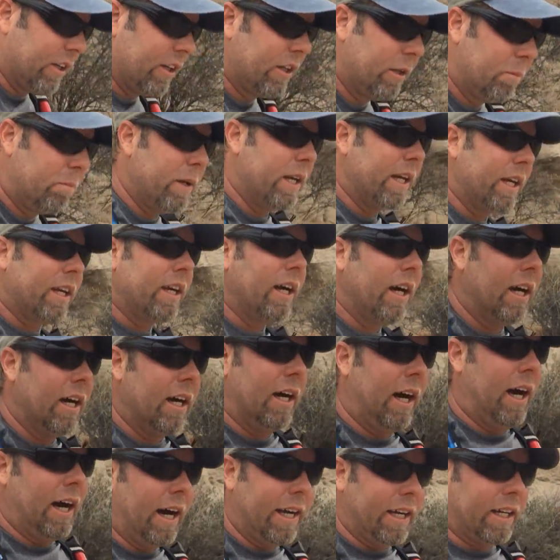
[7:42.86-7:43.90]
the big
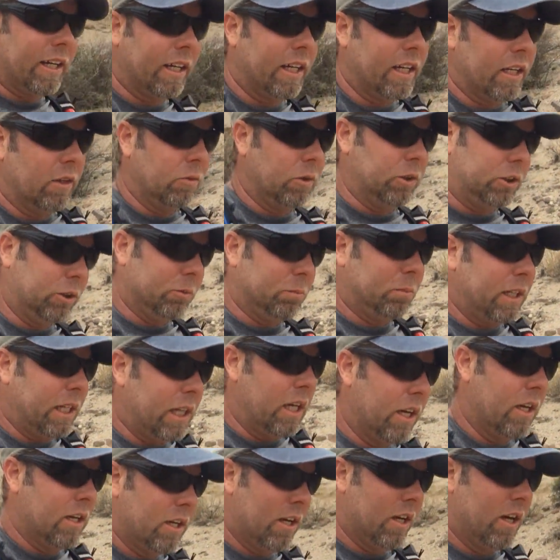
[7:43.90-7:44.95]
hike again, which will be
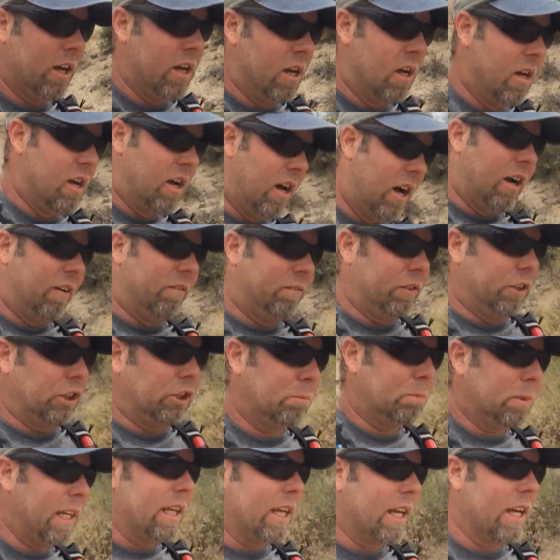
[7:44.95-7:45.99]
Humphries
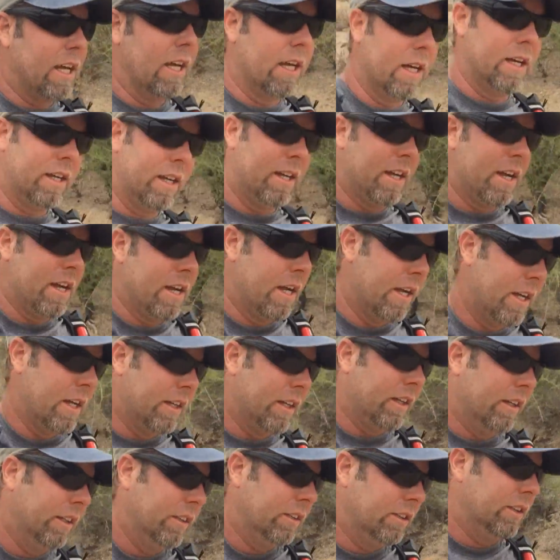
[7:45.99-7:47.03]
Peak.
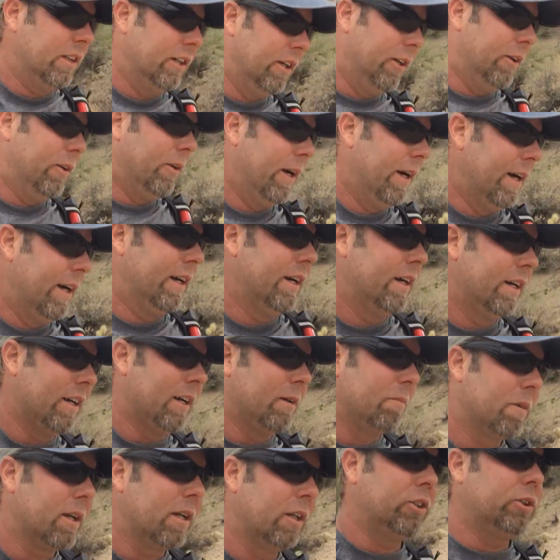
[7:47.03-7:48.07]
So
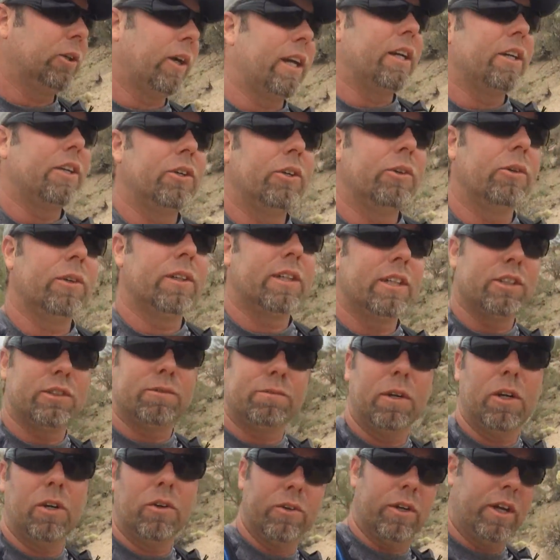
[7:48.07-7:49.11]
I'm gonna try to do it with this
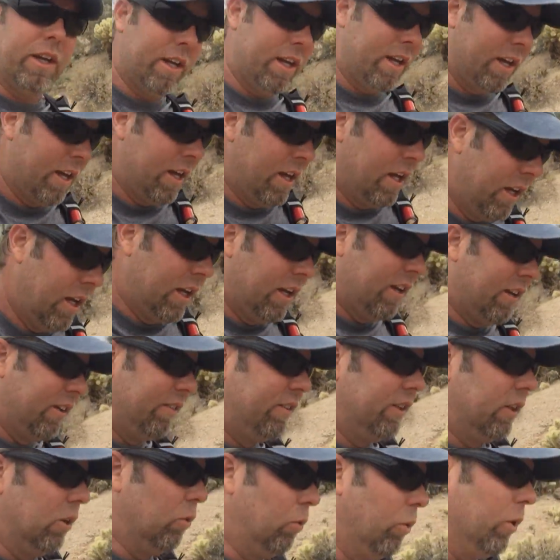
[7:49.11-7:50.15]
phone.
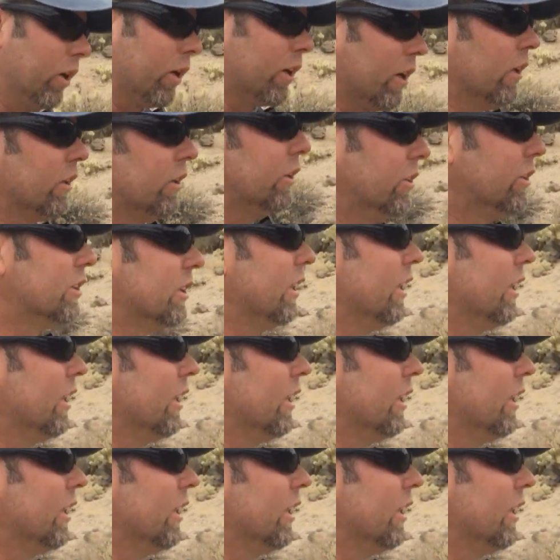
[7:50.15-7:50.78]
If it'll work, I'll use